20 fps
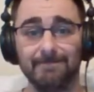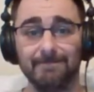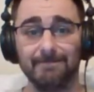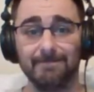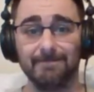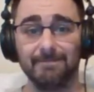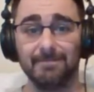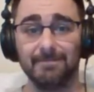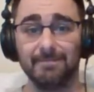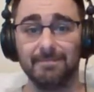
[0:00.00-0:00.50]

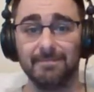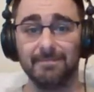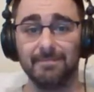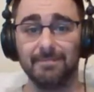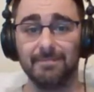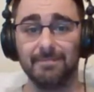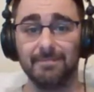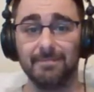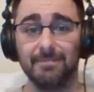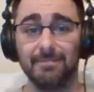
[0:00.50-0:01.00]

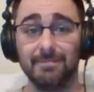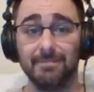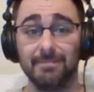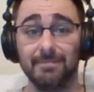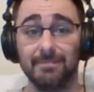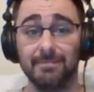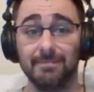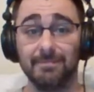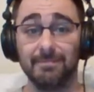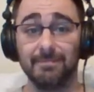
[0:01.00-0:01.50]

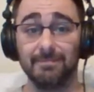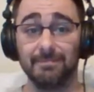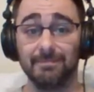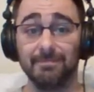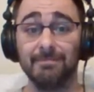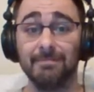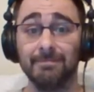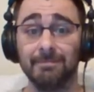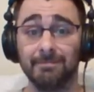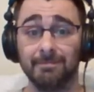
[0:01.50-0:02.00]

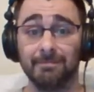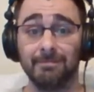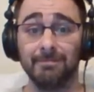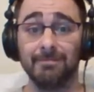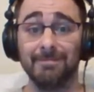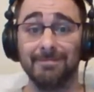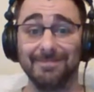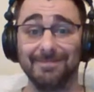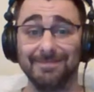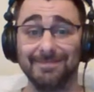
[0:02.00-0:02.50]

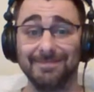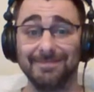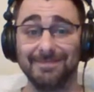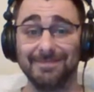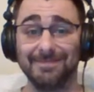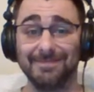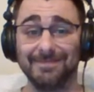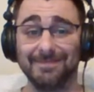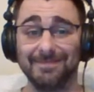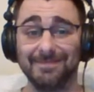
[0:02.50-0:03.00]

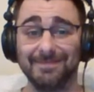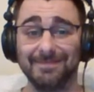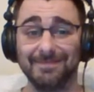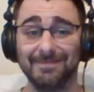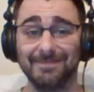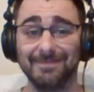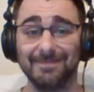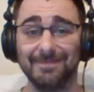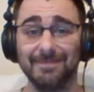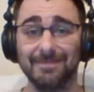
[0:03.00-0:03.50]

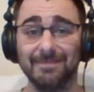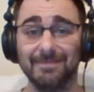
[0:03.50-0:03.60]
[no speech]